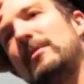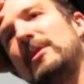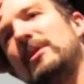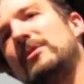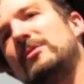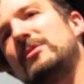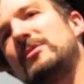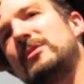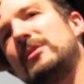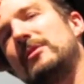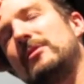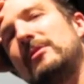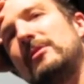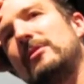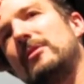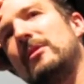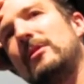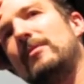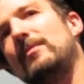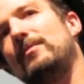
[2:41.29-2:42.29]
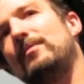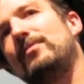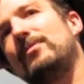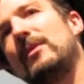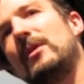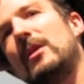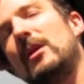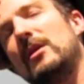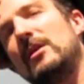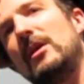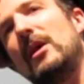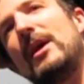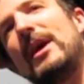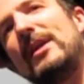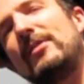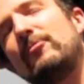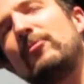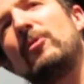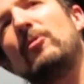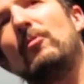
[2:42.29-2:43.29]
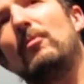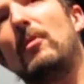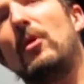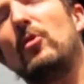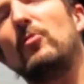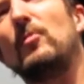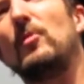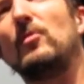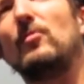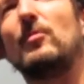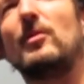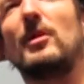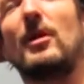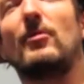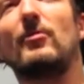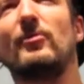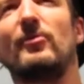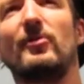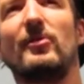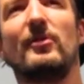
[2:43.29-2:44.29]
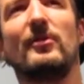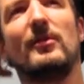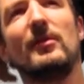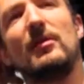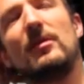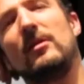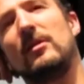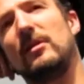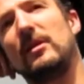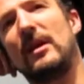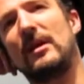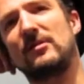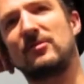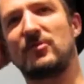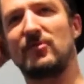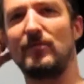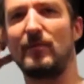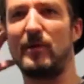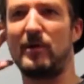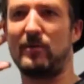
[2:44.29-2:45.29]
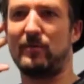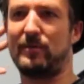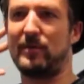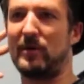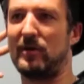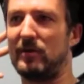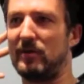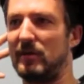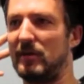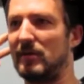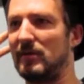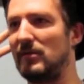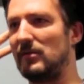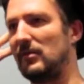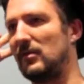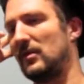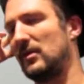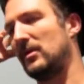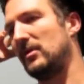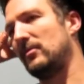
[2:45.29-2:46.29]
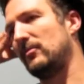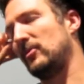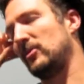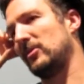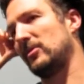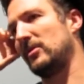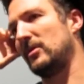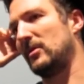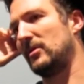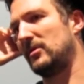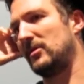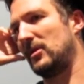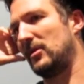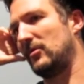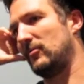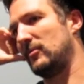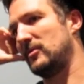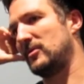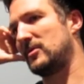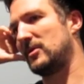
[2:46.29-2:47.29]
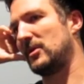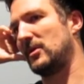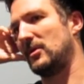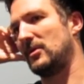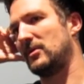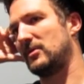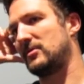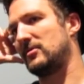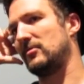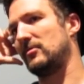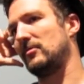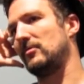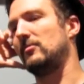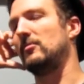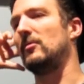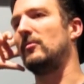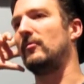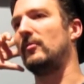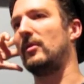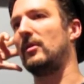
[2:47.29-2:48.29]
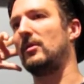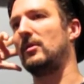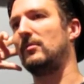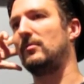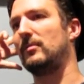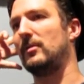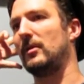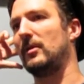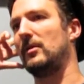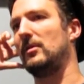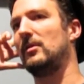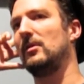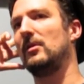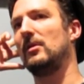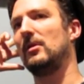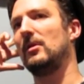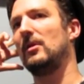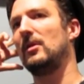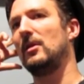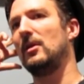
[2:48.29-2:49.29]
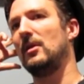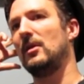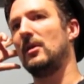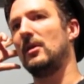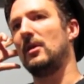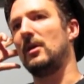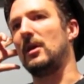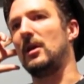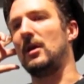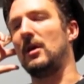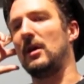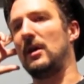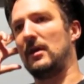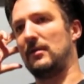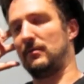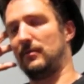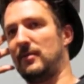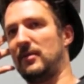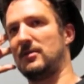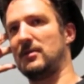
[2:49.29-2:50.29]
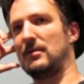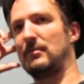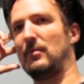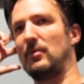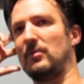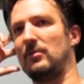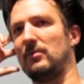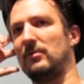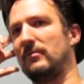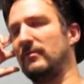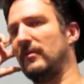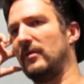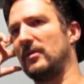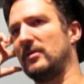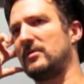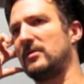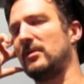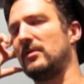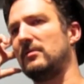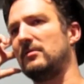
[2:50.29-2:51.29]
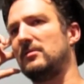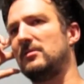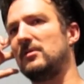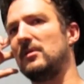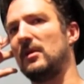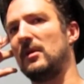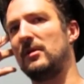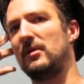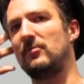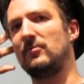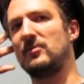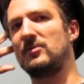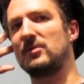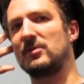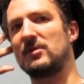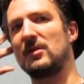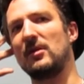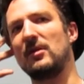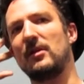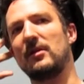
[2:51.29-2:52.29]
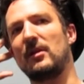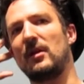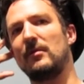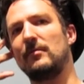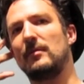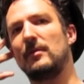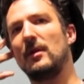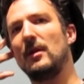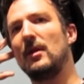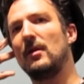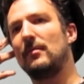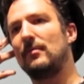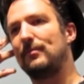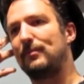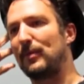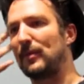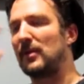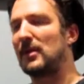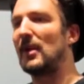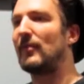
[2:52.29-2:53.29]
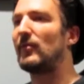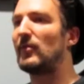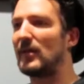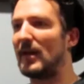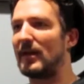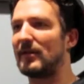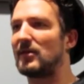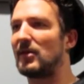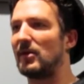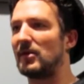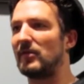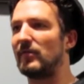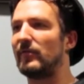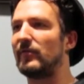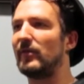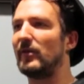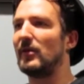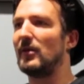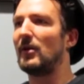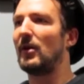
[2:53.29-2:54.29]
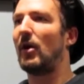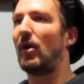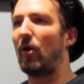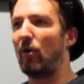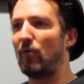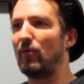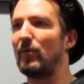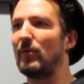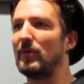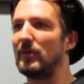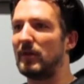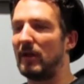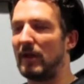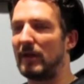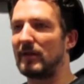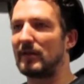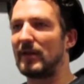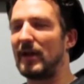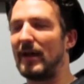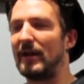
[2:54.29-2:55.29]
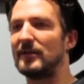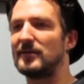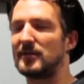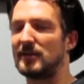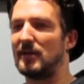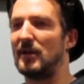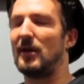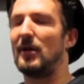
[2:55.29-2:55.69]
I mean, I just think that I had a real moment when I was at the Extra Mile party at the Monarch the other day when Skinny Lister and Will Varley played, and PJ Bond and various others, and it was just kind of like I'm given that kind of hope, like that